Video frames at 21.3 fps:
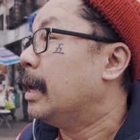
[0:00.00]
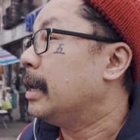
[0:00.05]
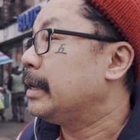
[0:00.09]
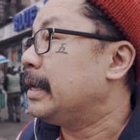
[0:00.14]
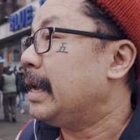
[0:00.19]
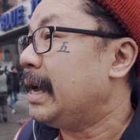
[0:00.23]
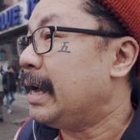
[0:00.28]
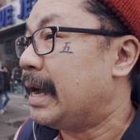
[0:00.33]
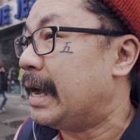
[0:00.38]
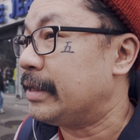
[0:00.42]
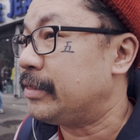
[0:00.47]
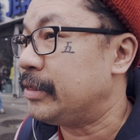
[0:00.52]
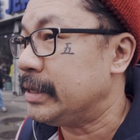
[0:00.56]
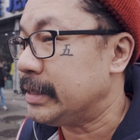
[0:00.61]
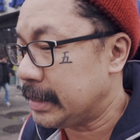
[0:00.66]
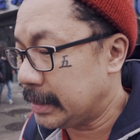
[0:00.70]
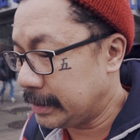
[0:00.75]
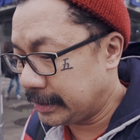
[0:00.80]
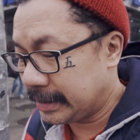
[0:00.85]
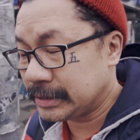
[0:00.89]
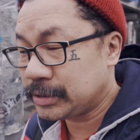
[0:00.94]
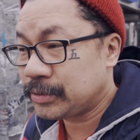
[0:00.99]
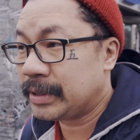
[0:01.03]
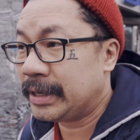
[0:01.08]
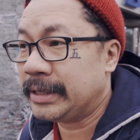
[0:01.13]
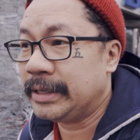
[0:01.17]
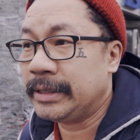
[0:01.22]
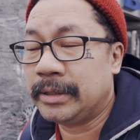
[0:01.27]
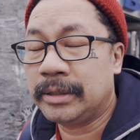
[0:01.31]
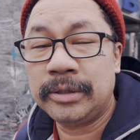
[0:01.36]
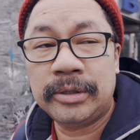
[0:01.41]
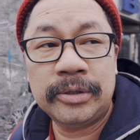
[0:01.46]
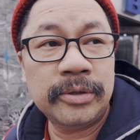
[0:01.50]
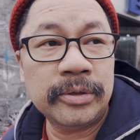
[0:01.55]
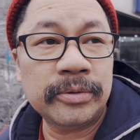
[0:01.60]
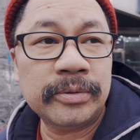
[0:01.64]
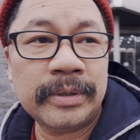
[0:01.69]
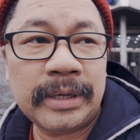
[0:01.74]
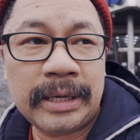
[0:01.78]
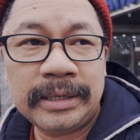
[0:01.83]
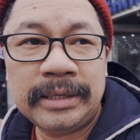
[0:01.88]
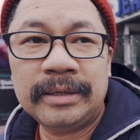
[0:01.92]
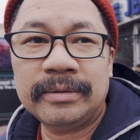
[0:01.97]
Yeah, I think that's what I need to do.
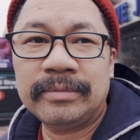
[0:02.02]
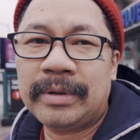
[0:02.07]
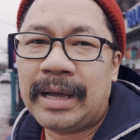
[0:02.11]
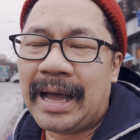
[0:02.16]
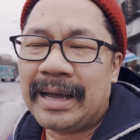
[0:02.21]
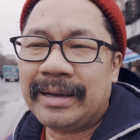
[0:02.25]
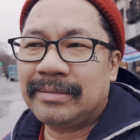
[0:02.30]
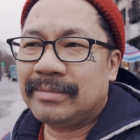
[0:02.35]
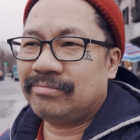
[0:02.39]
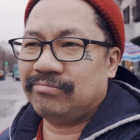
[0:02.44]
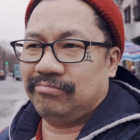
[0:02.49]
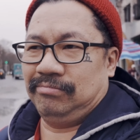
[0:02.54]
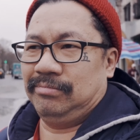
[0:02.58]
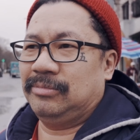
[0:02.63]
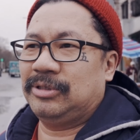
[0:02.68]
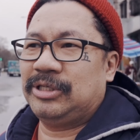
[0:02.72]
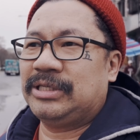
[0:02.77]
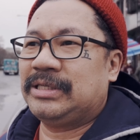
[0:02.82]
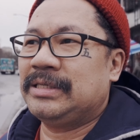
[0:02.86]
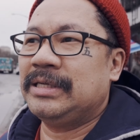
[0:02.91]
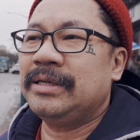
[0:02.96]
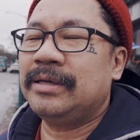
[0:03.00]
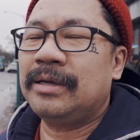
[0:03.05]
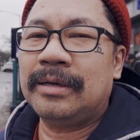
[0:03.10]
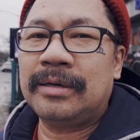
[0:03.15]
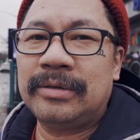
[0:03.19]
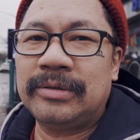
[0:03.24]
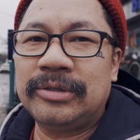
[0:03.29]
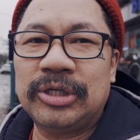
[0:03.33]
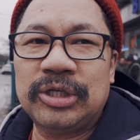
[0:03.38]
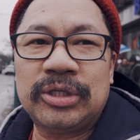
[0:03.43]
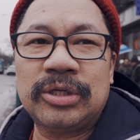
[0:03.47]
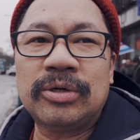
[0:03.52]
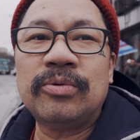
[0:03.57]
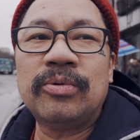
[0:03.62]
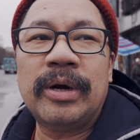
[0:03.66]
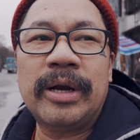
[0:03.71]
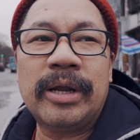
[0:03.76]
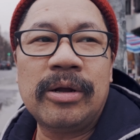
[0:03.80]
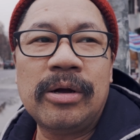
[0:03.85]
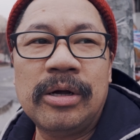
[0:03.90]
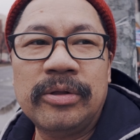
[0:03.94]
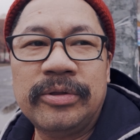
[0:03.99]
I'm sitting here just
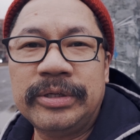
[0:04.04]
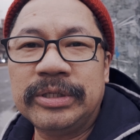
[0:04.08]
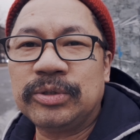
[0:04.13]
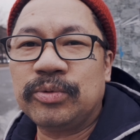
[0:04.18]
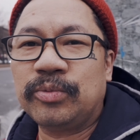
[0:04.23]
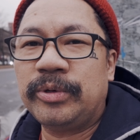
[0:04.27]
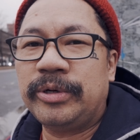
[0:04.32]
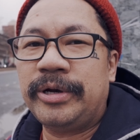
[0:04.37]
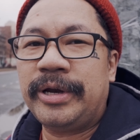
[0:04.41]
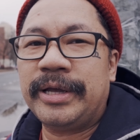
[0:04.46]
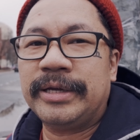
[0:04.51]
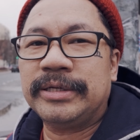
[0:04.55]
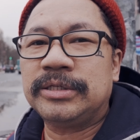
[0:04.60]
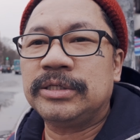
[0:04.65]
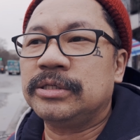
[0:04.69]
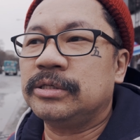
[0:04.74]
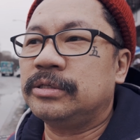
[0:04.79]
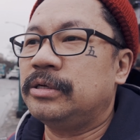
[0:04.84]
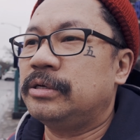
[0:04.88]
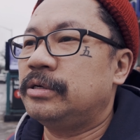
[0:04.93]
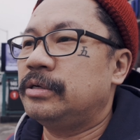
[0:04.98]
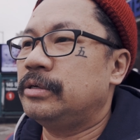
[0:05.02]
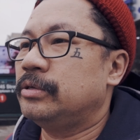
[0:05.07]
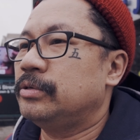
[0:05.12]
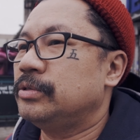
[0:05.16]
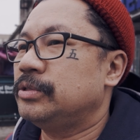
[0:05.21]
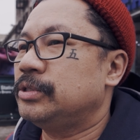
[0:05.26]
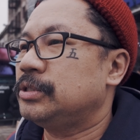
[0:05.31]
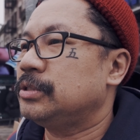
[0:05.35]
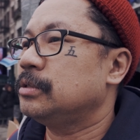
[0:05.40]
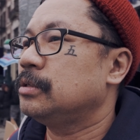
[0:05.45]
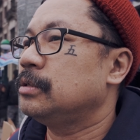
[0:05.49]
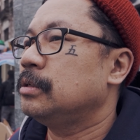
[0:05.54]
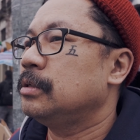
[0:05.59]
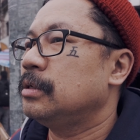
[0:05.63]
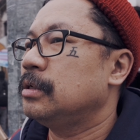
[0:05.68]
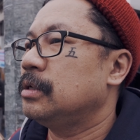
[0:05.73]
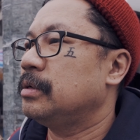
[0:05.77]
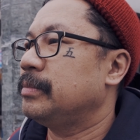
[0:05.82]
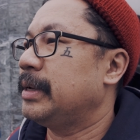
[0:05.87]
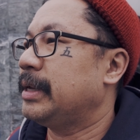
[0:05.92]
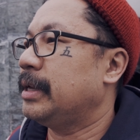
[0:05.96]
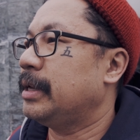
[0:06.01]
running all these weird ass scenarios
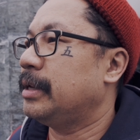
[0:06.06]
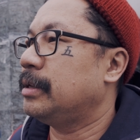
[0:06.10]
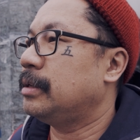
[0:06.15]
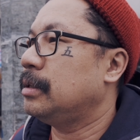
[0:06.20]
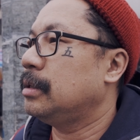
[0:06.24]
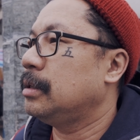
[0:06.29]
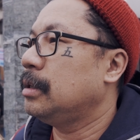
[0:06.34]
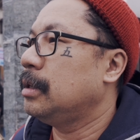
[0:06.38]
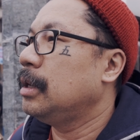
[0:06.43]
in my head.